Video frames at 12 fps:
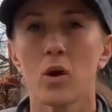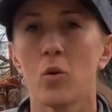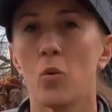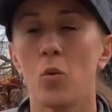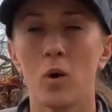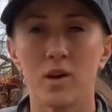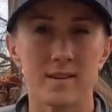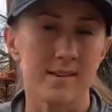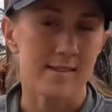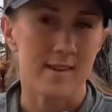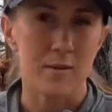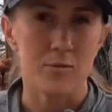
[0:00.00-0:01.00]
what
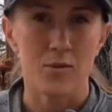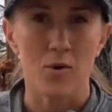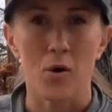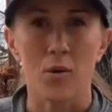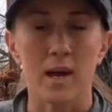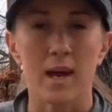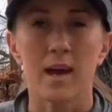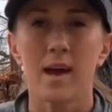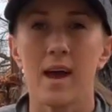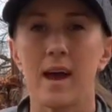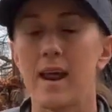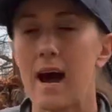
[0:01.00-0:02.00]
disc I'm throwing,
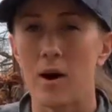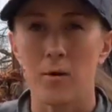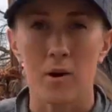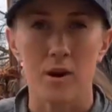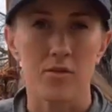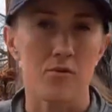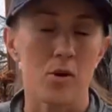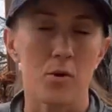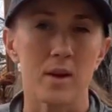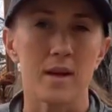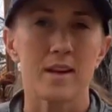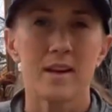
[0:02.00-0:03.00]
and how I want to throw
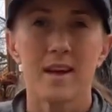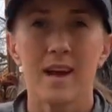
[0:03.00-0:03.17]
it.